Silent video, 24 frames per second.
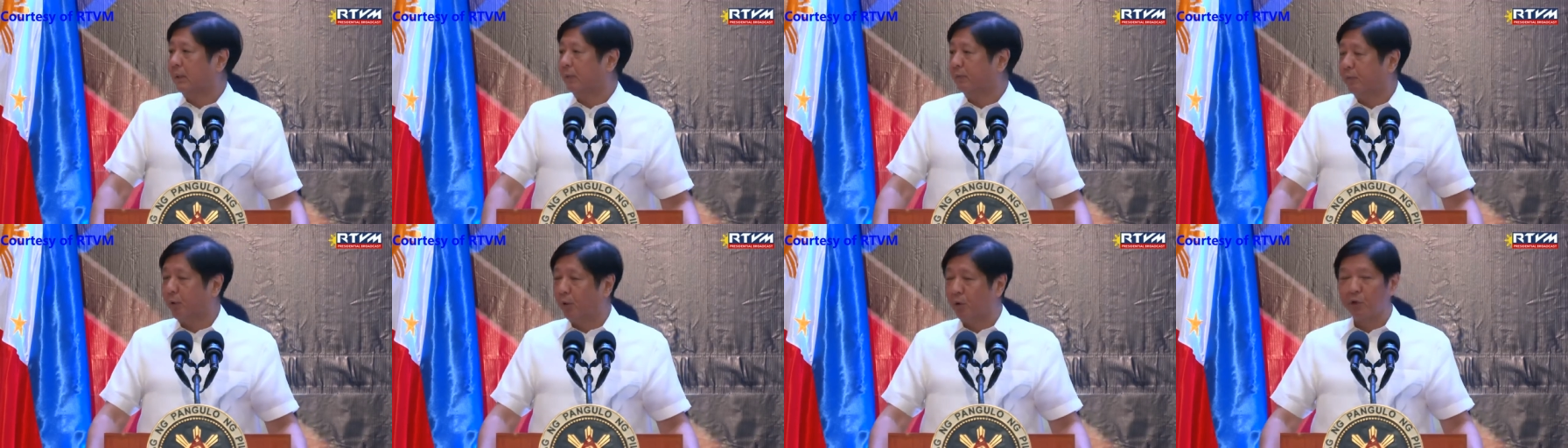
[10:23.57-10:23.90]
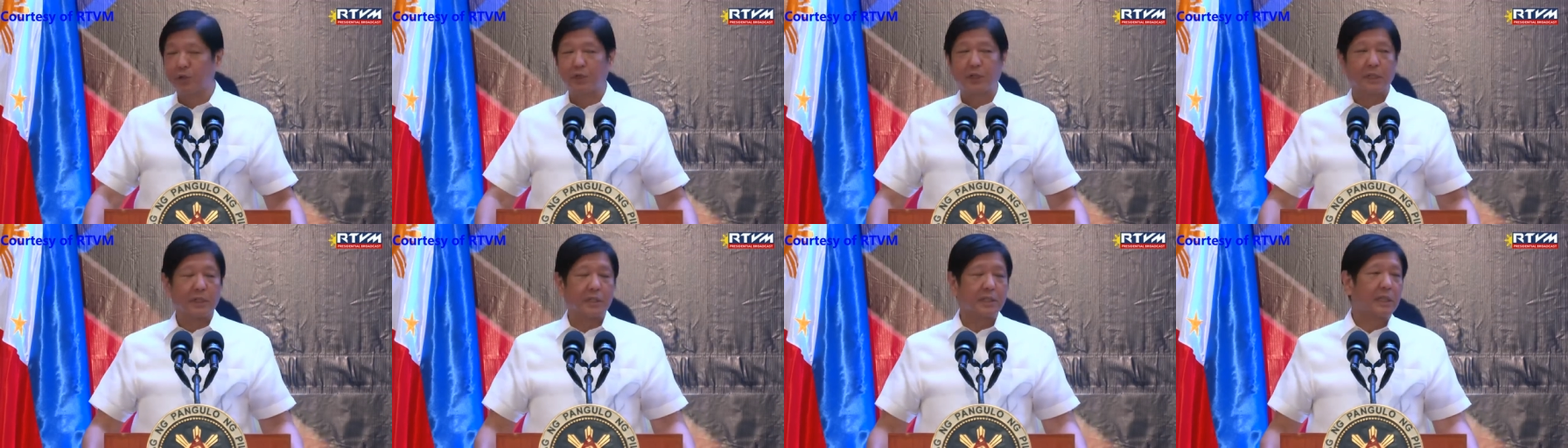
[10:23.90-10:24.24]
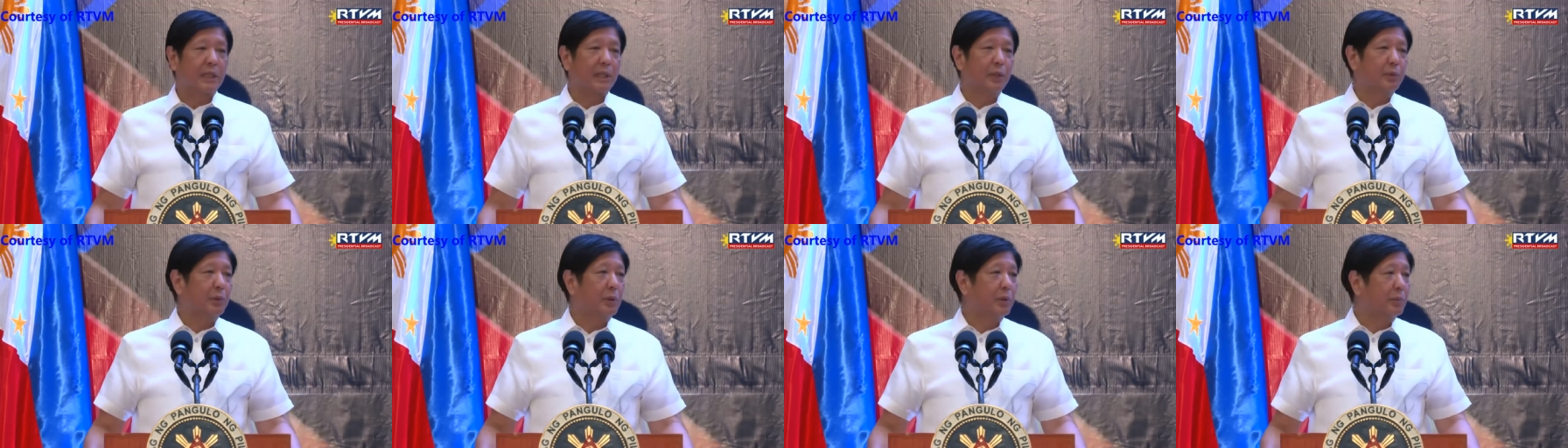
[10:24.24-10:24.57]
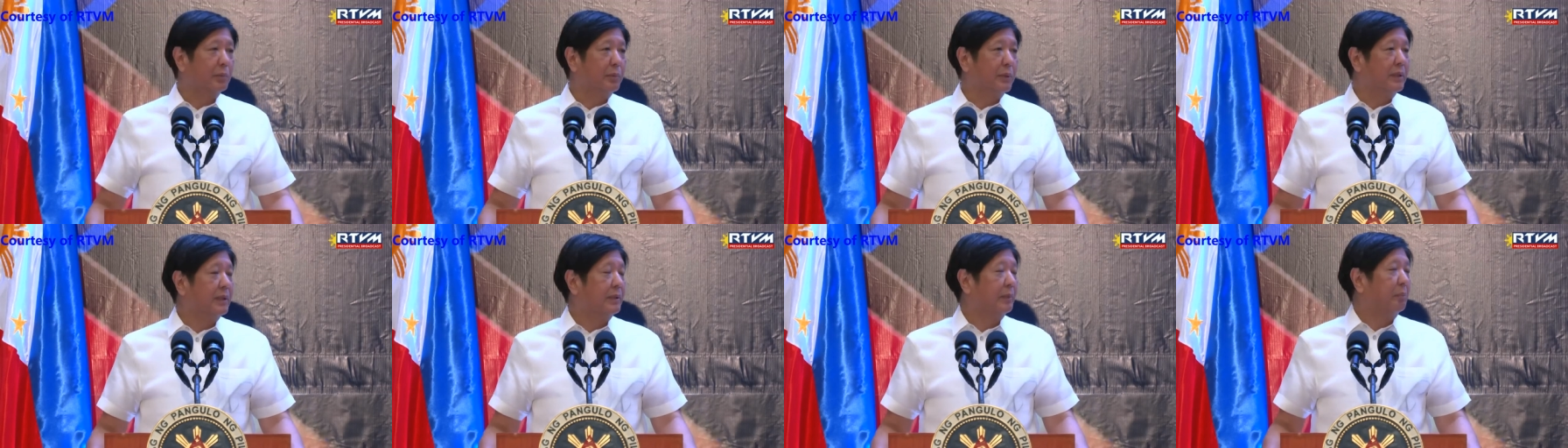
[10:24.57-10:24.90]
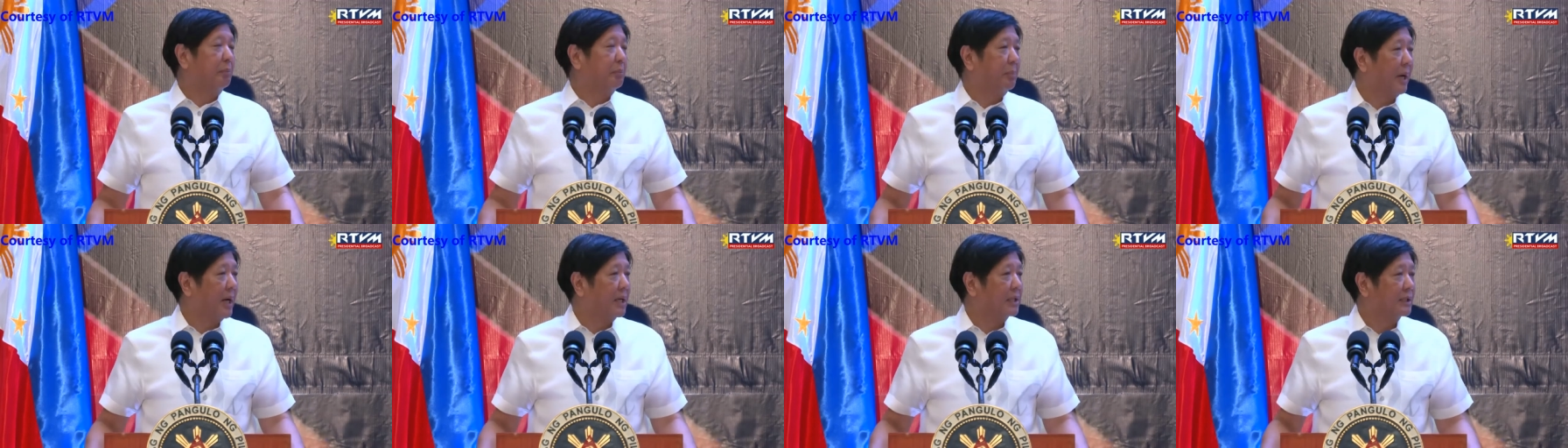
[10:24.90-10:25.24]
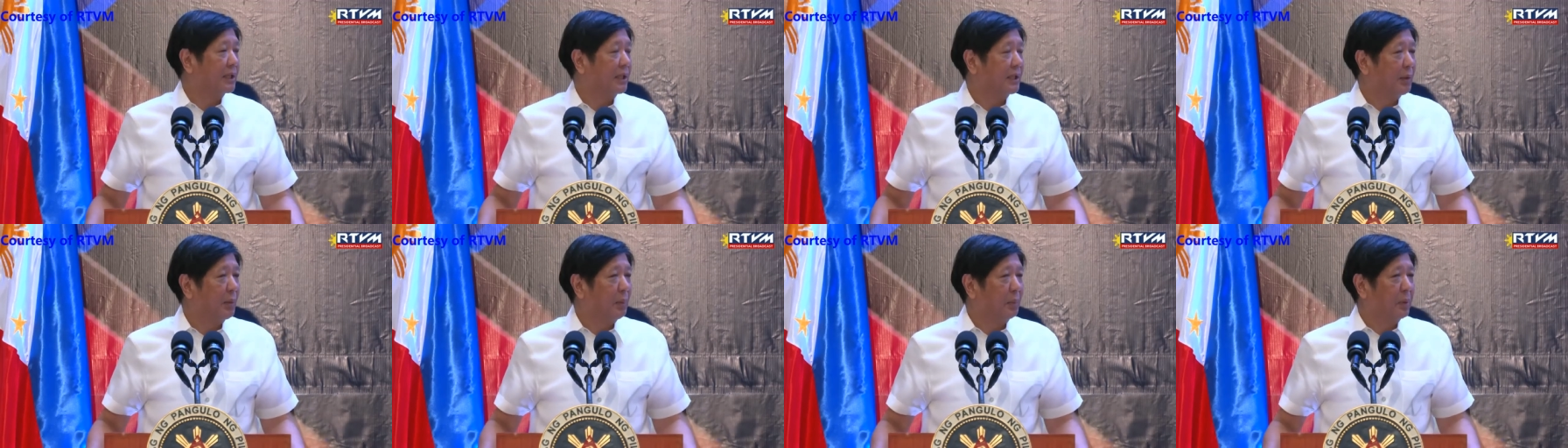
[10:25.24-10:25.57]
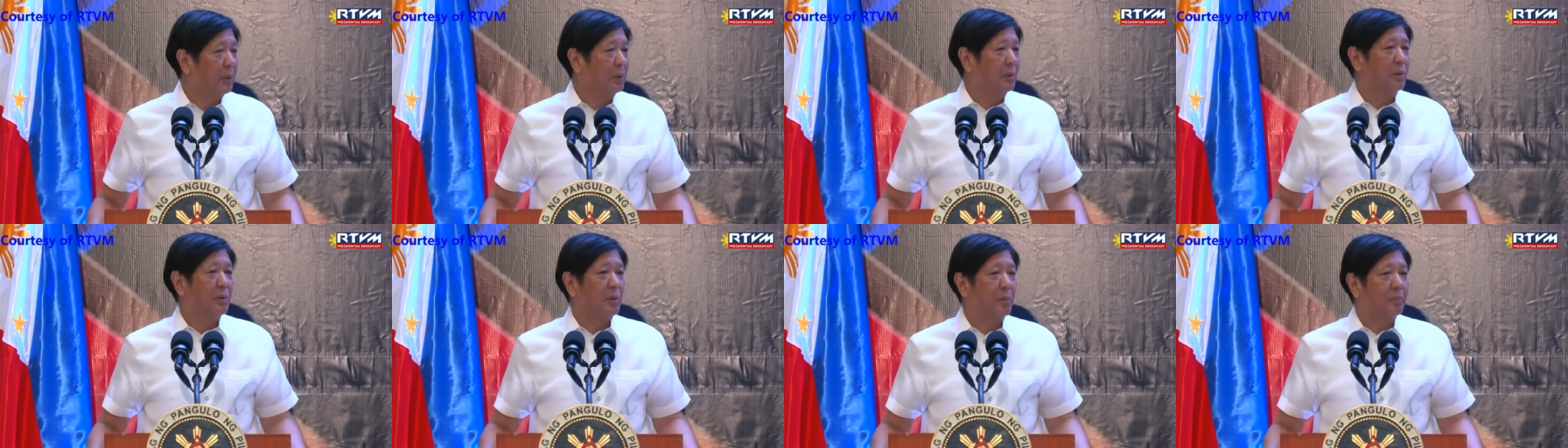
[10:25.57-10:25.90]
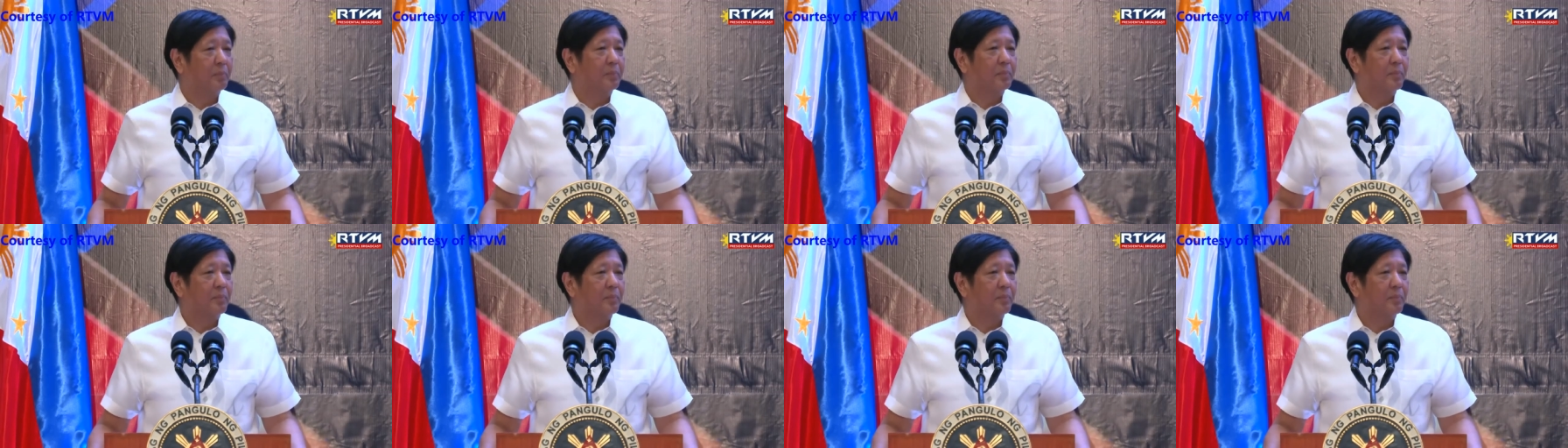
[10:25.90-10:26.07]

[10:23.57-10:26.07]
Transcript: forces that will be impacting upon you.